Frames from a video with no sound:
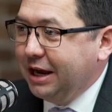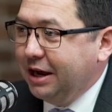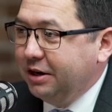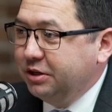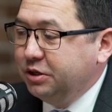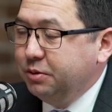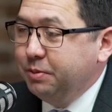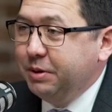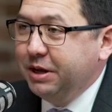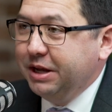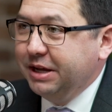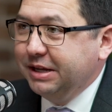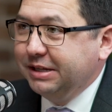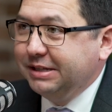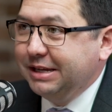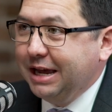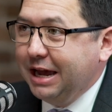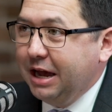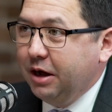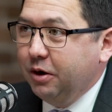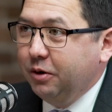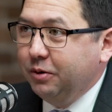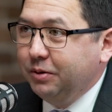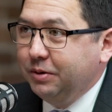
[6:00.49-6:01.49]
out to me is
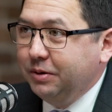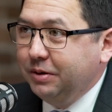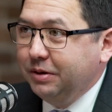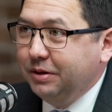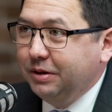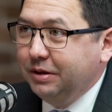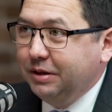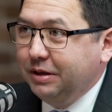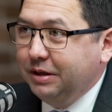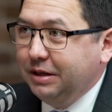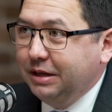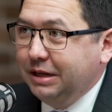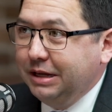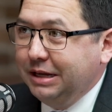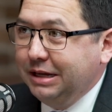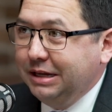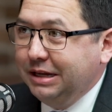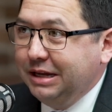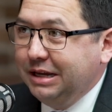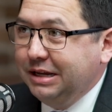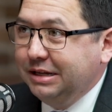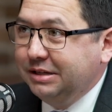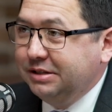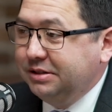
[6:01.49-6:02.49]
how
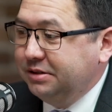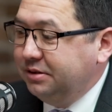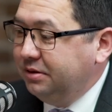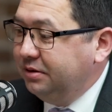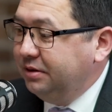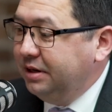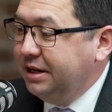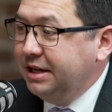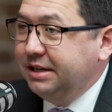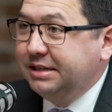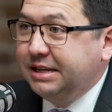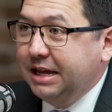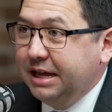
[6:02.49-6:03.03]
he's